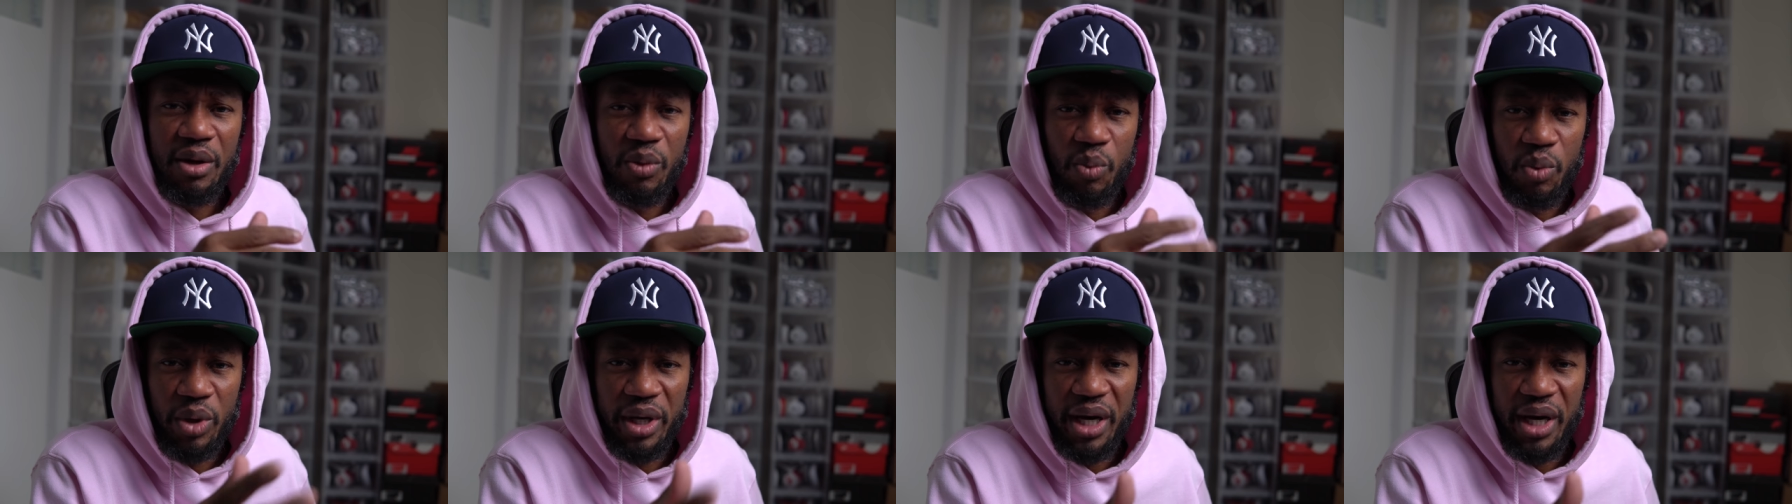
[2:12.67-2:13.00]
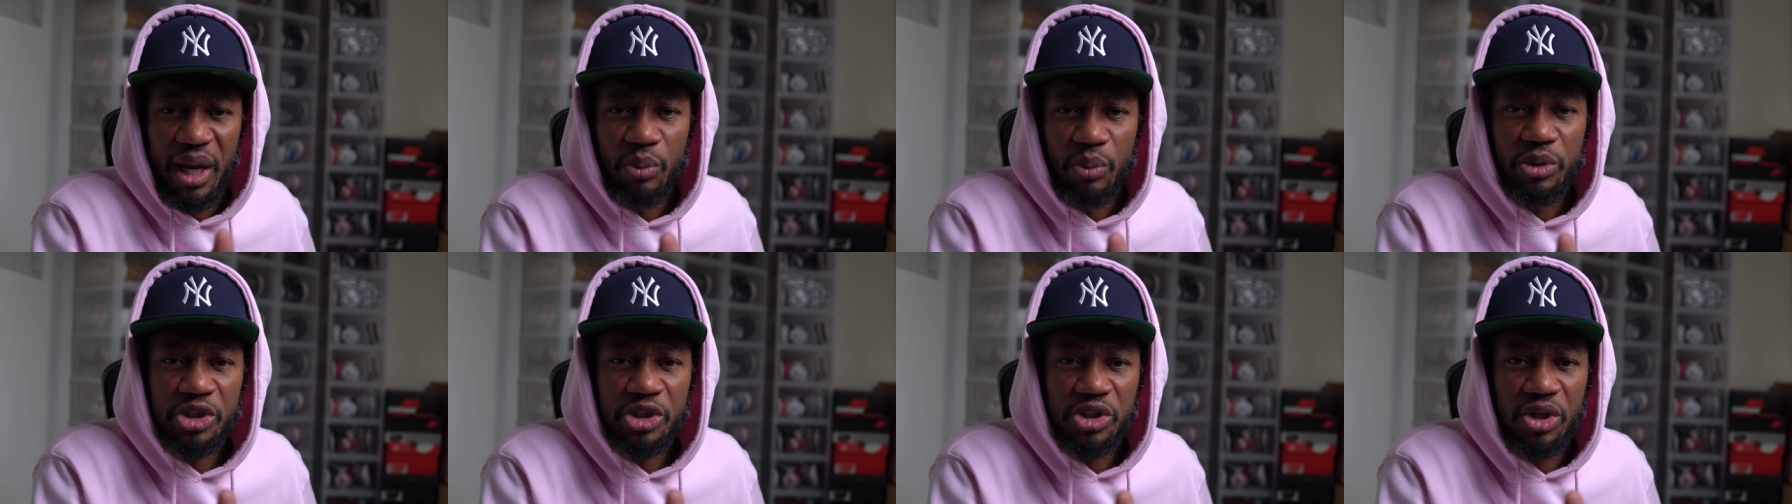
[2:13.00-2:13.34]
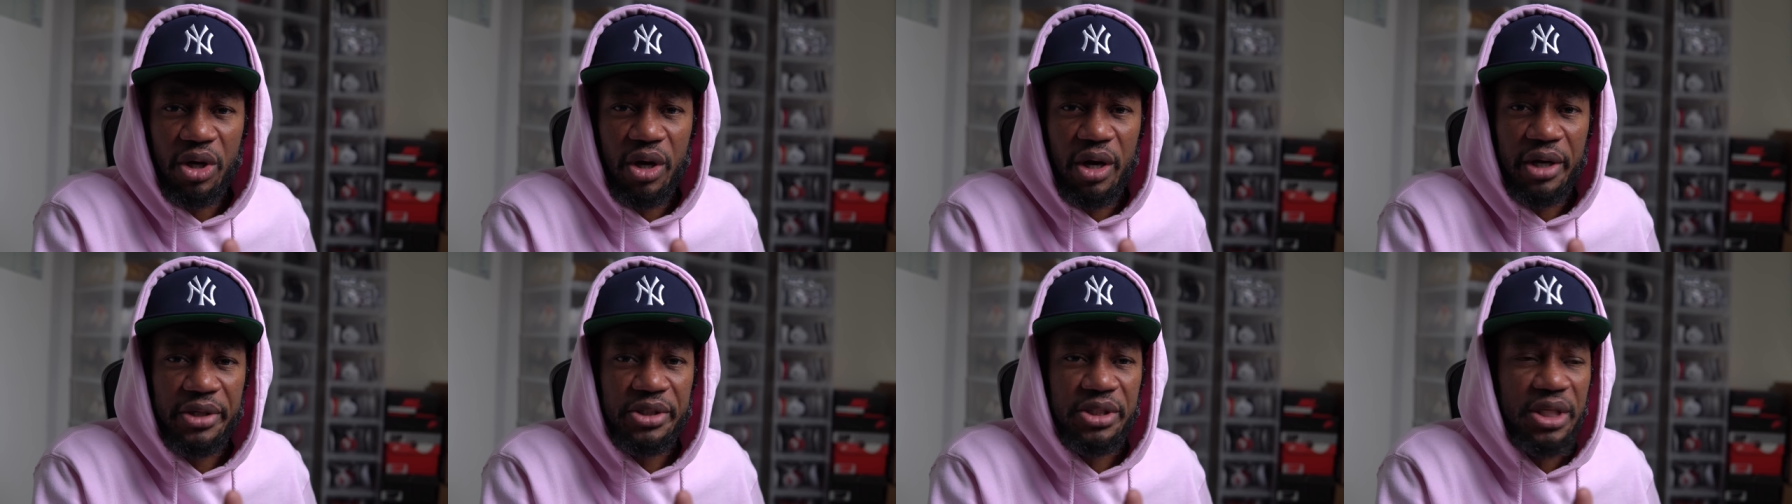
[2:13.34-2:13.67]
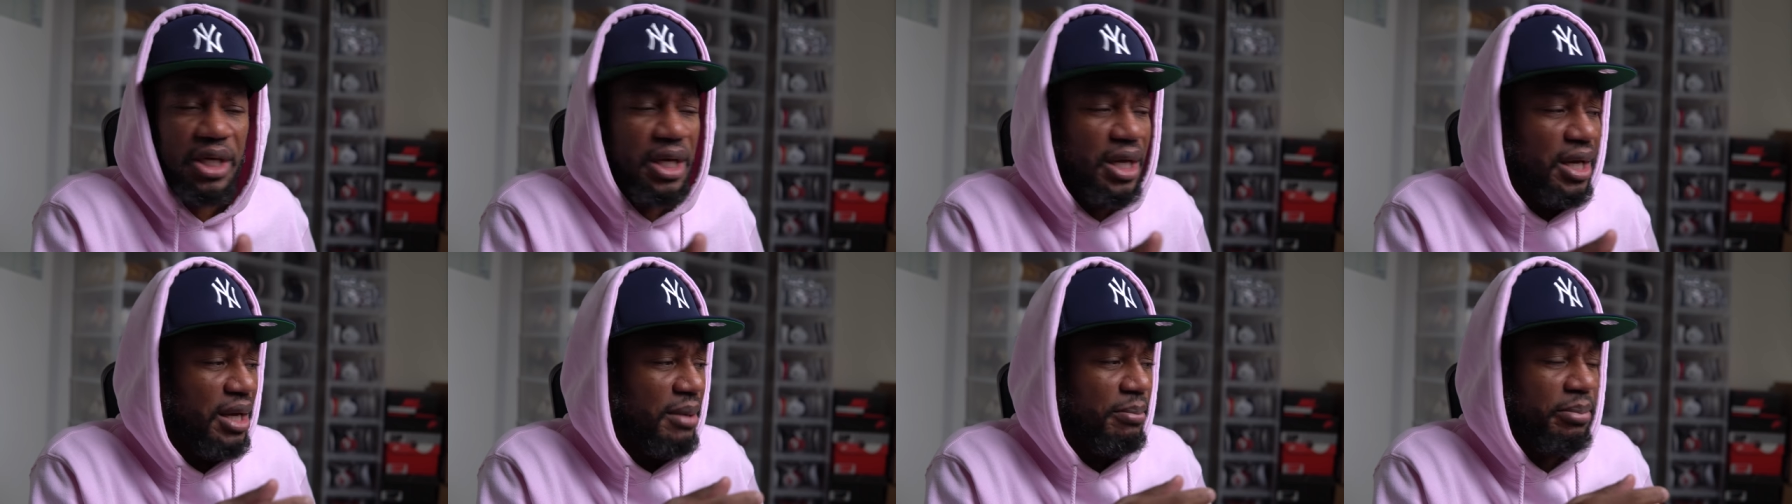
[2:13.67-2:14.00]
what I would charge,
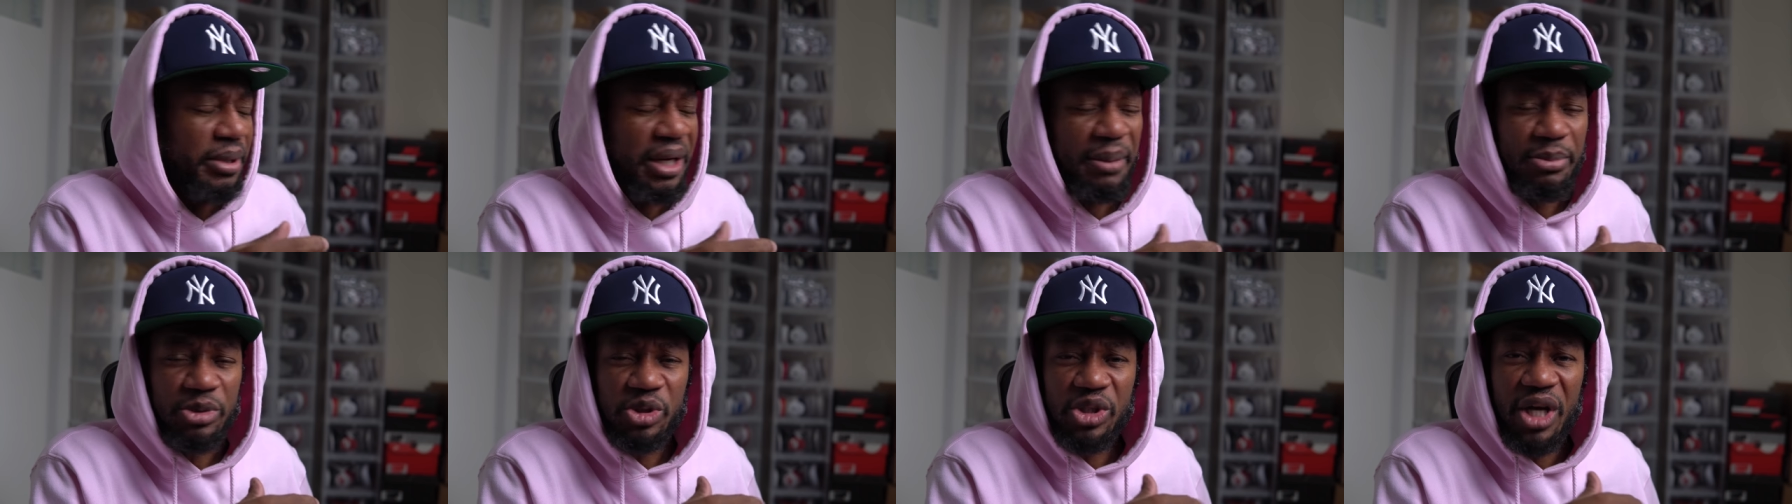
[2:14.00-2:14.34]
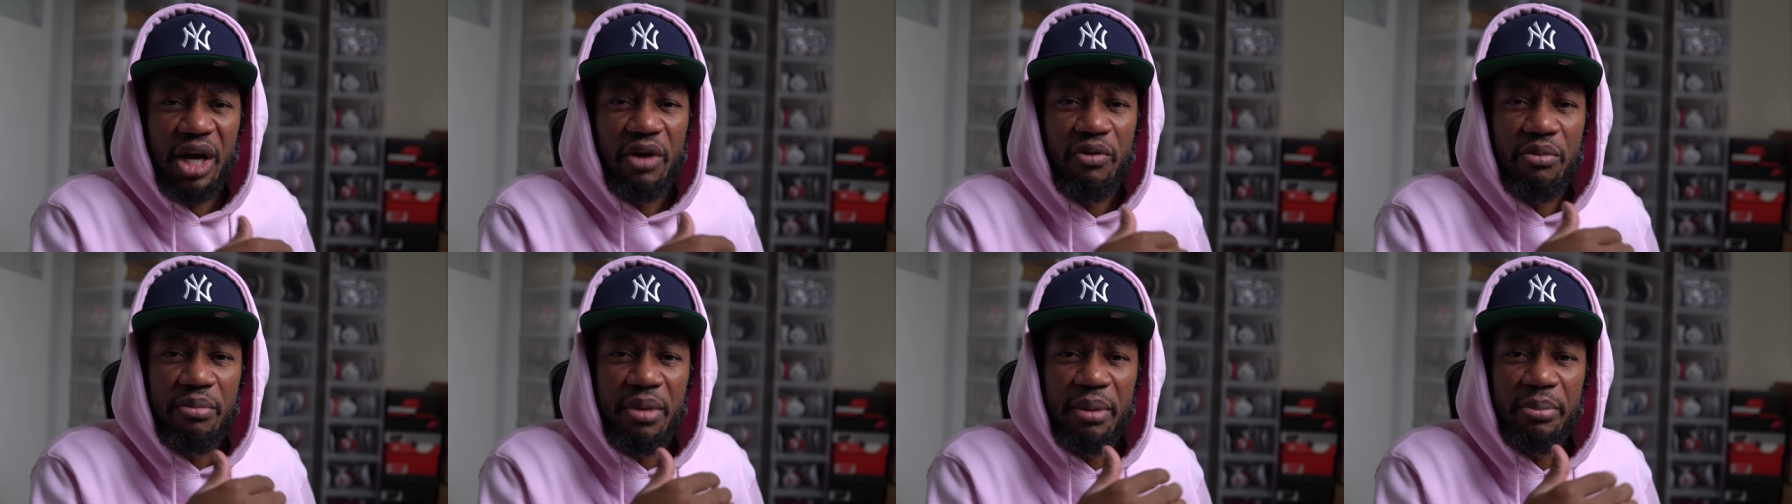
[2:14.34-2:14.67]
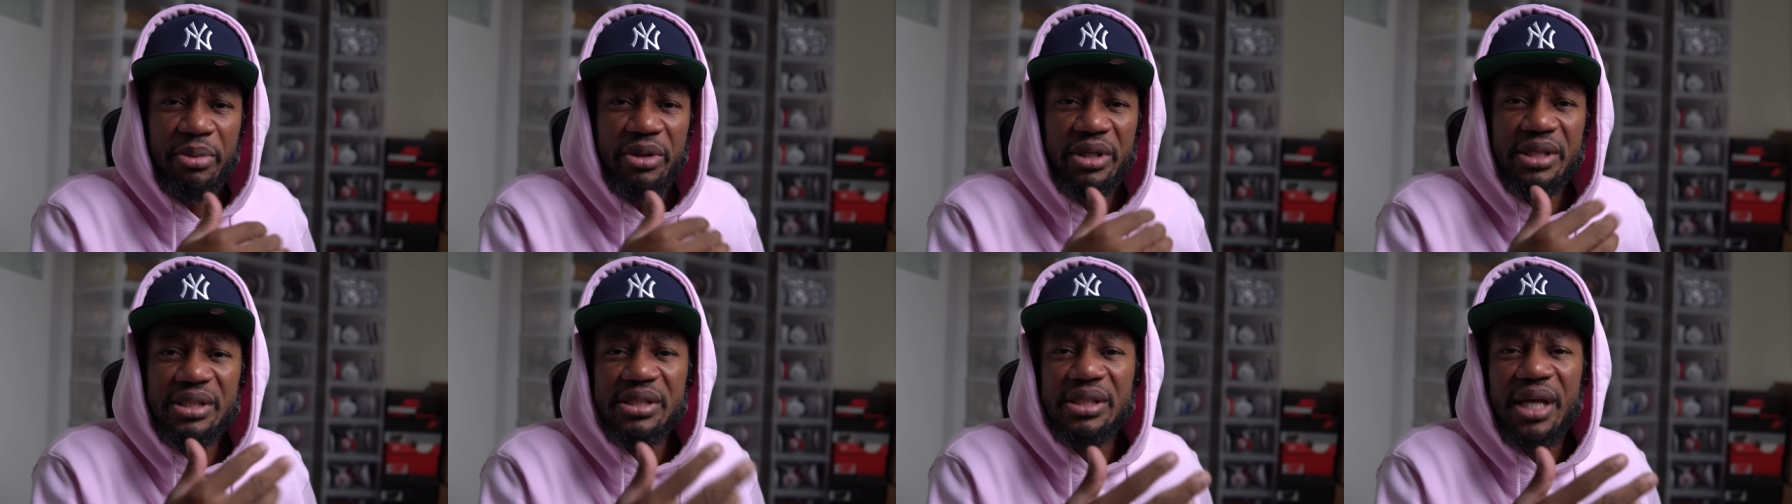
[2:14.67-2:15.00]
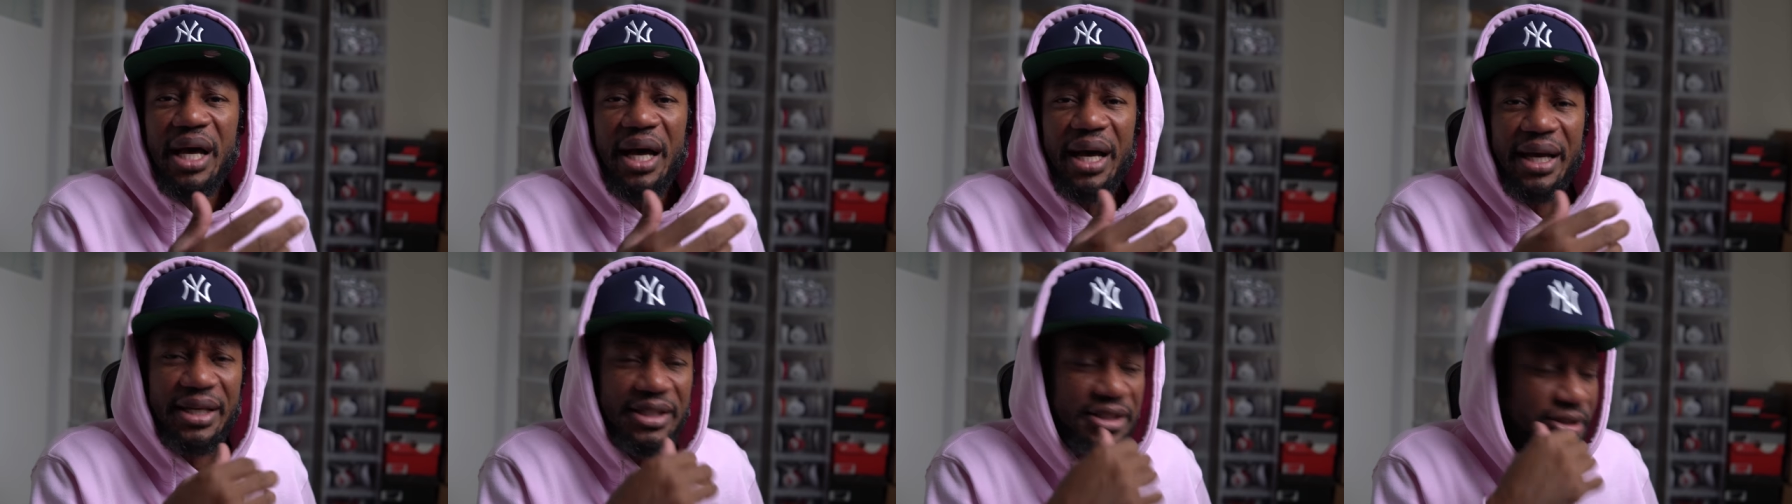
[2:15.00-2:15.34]
but I'm gonna try to remember the
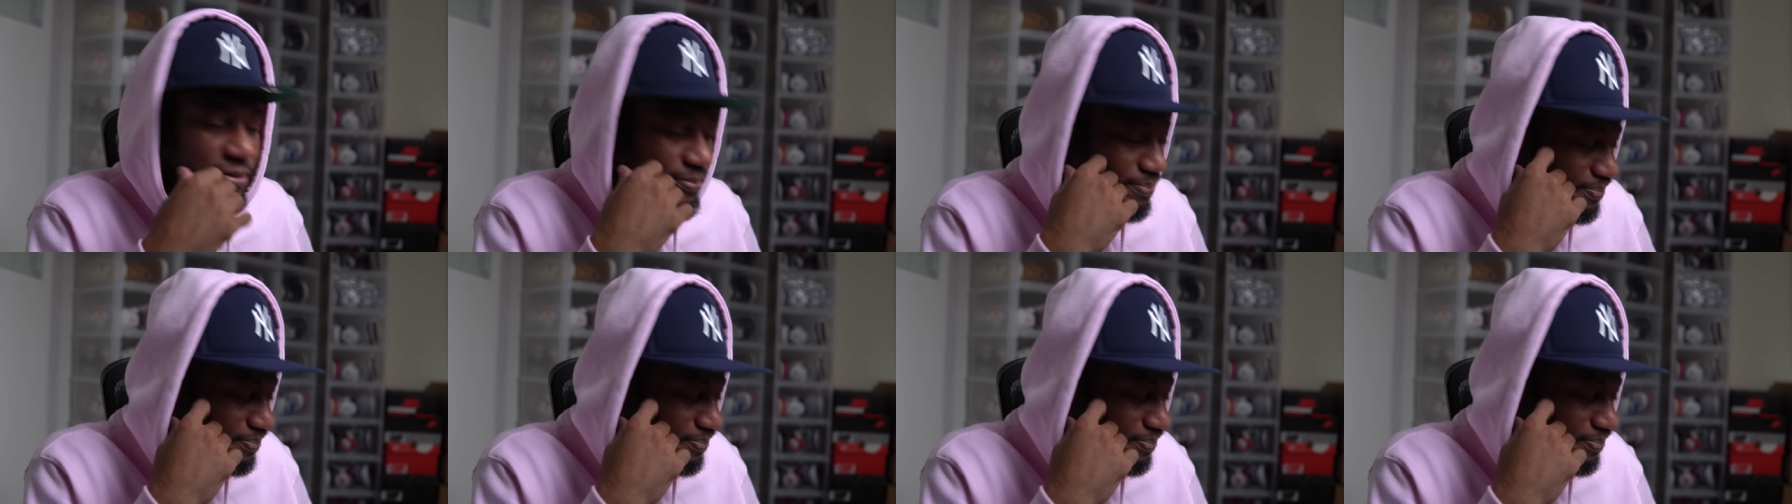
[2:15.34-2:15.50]
size.